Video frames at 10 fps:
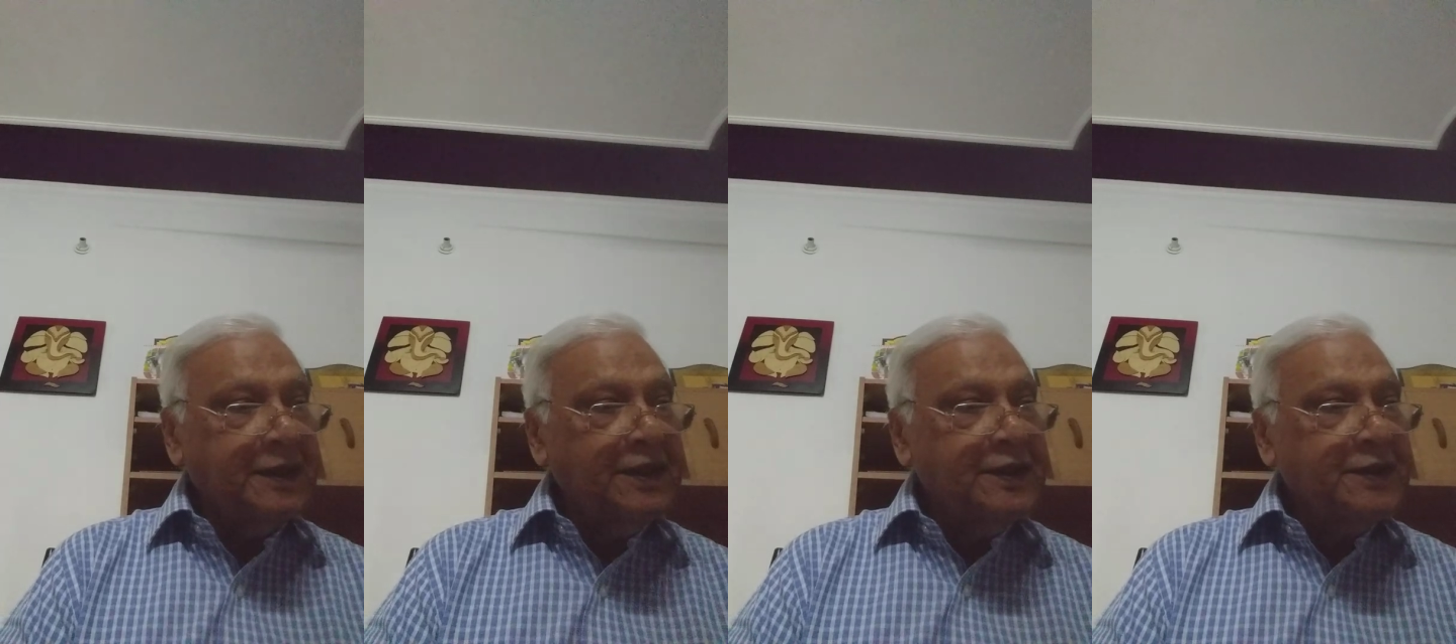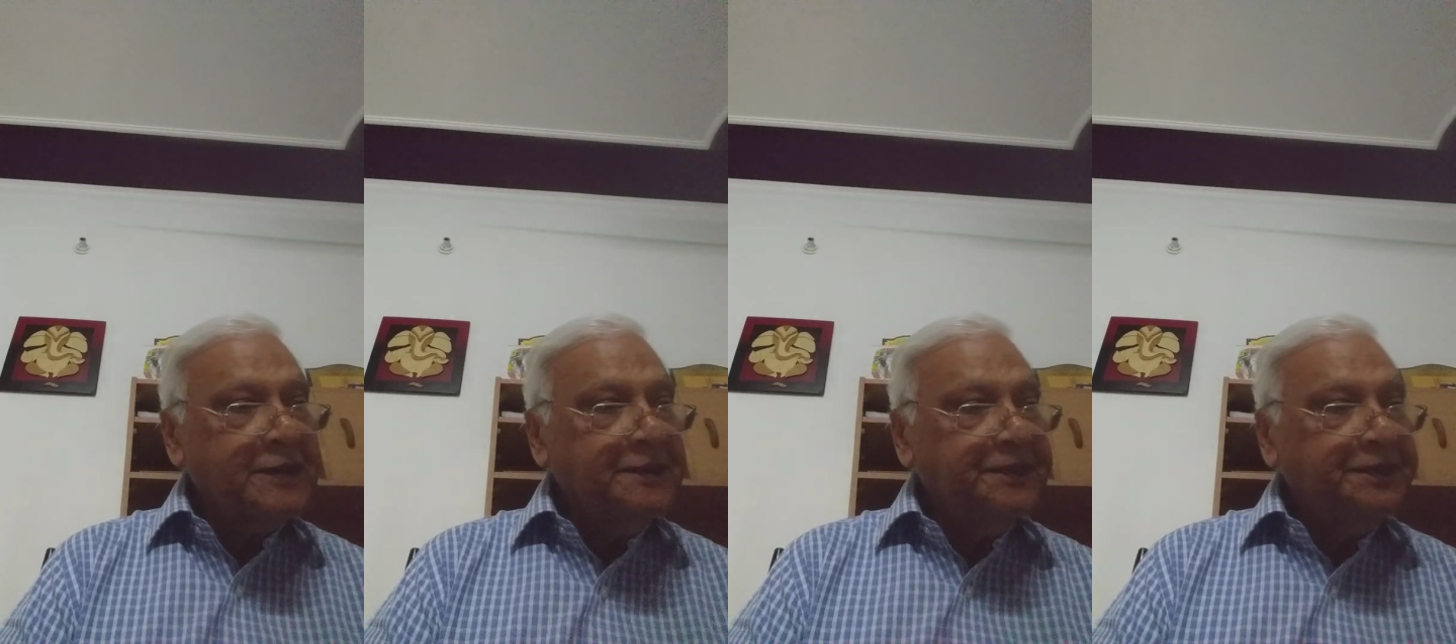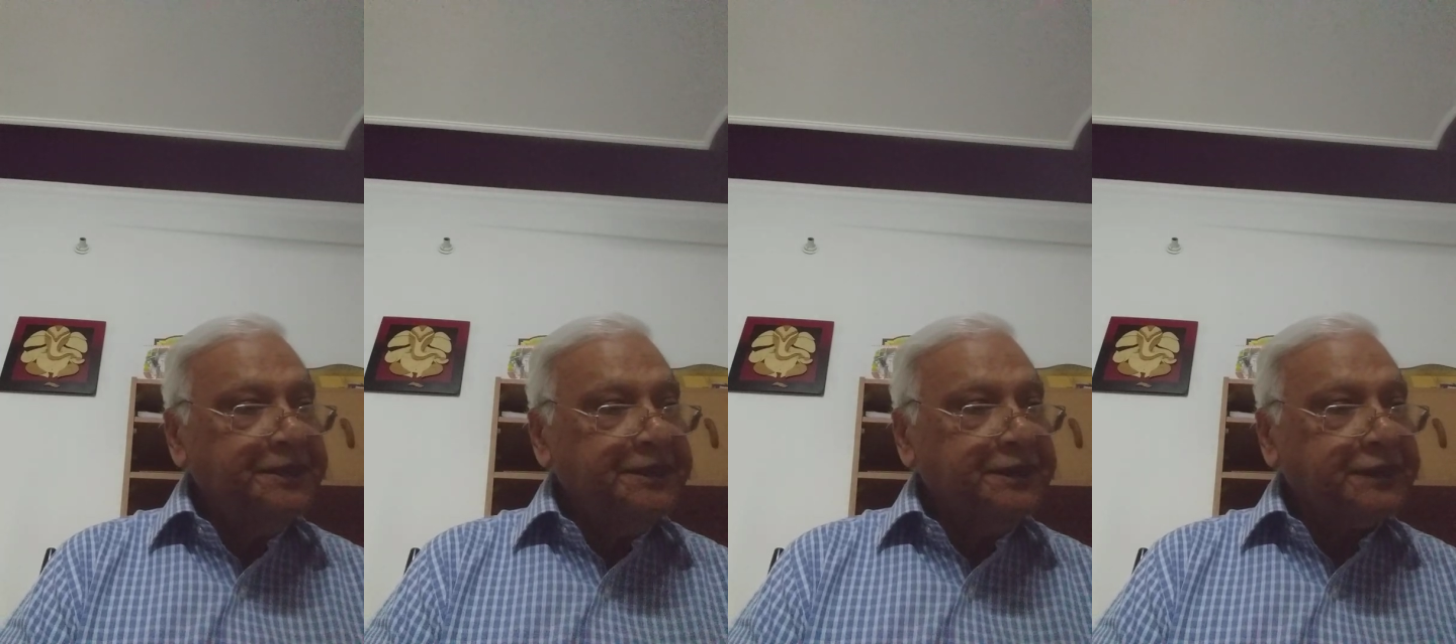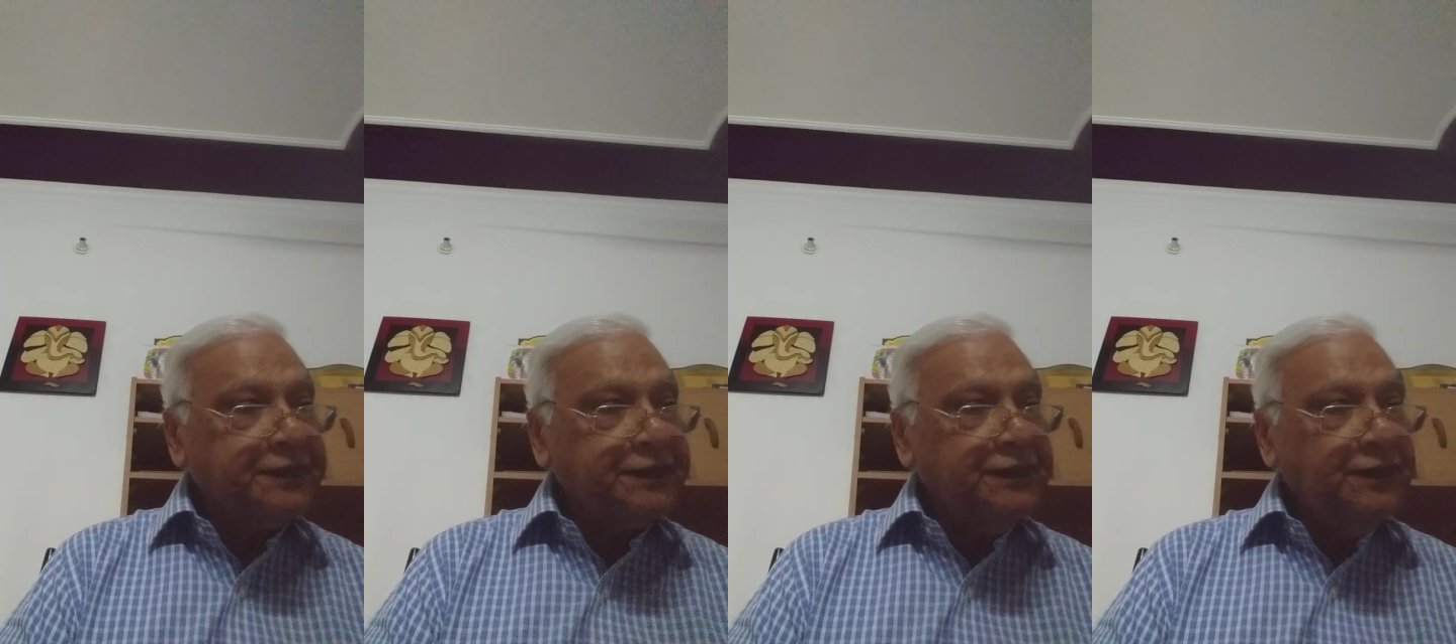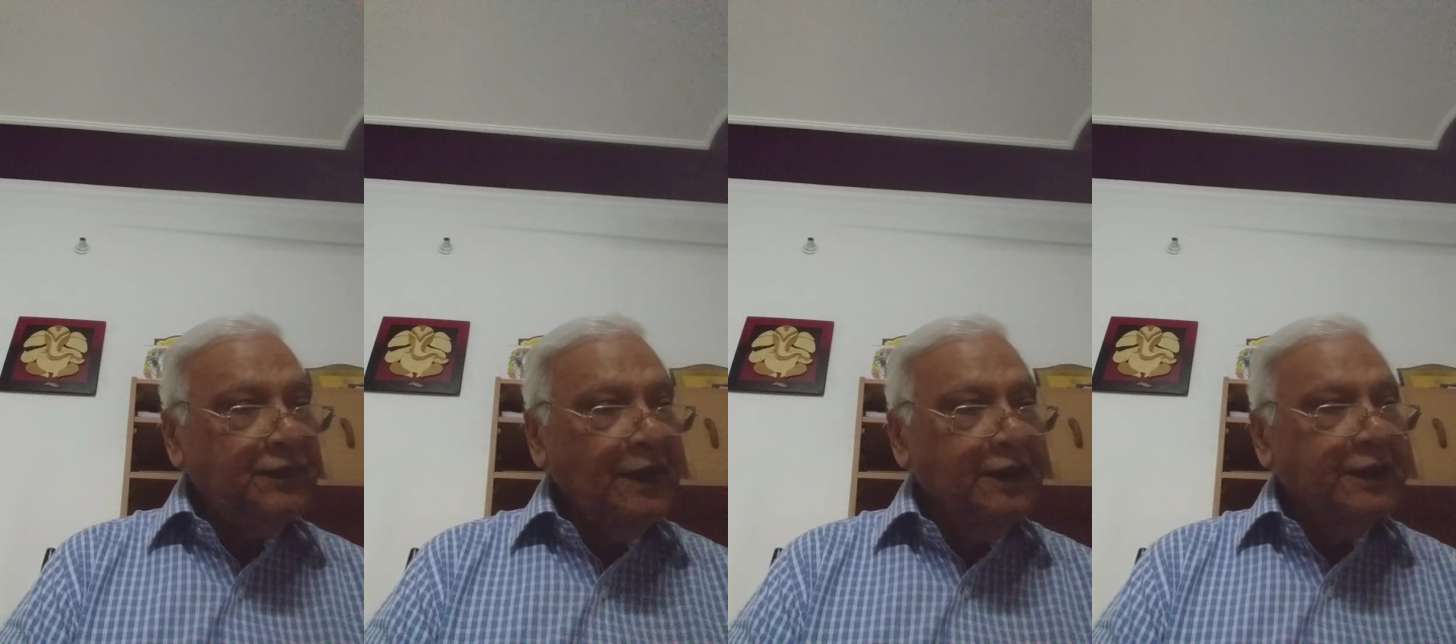is
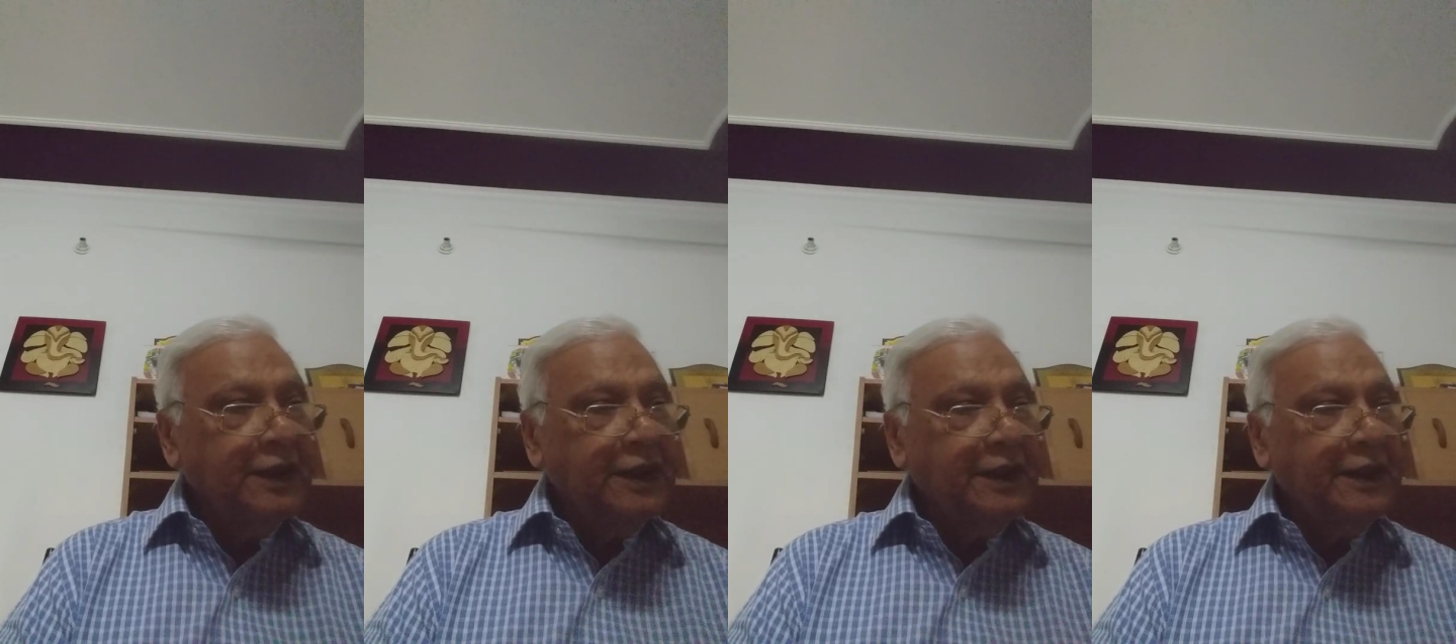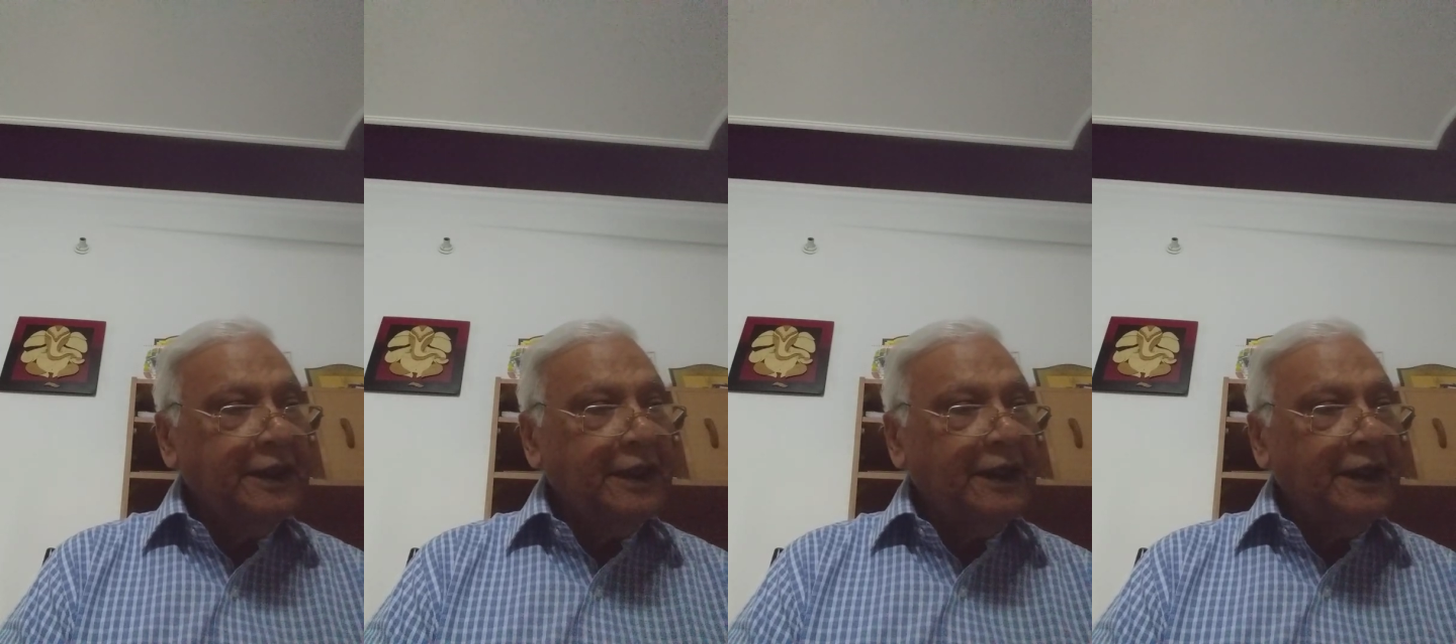this